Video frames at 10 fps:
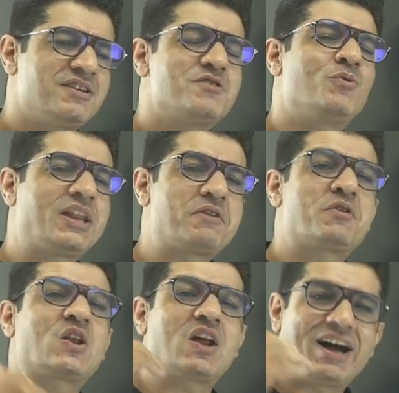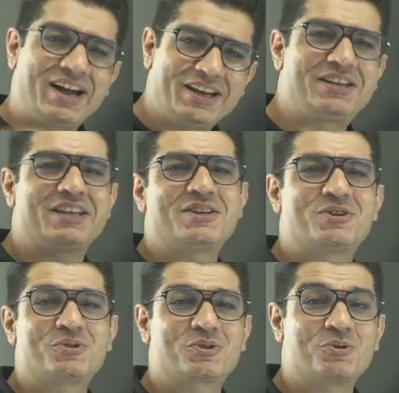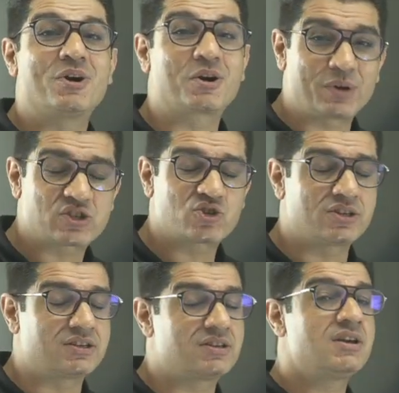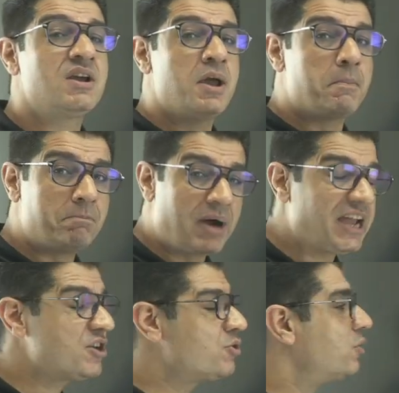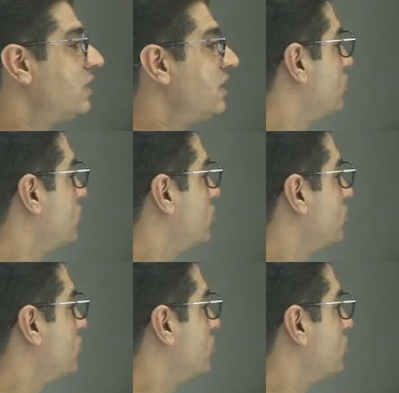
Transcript: Whenever I take you through a question, my goal is to